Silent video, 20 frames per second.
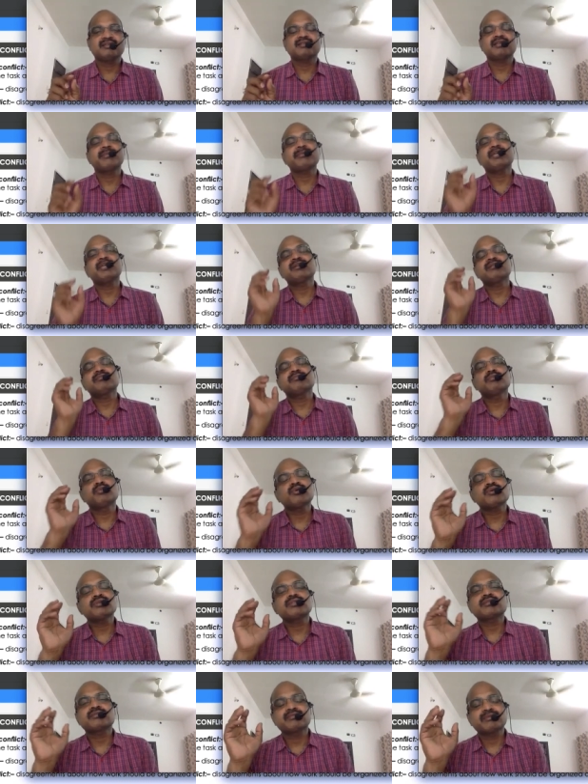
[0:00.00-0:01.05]
i mean
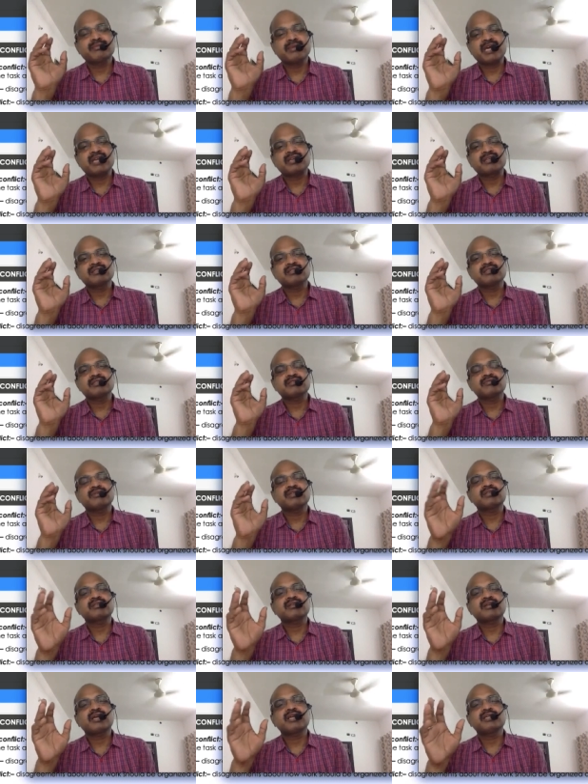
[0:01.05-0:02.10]
most of the managers will
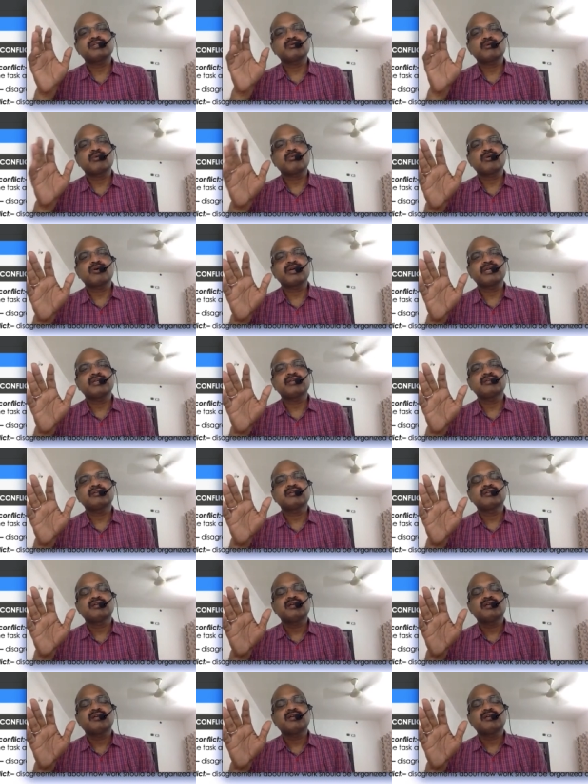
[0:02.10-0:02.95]
try to avoid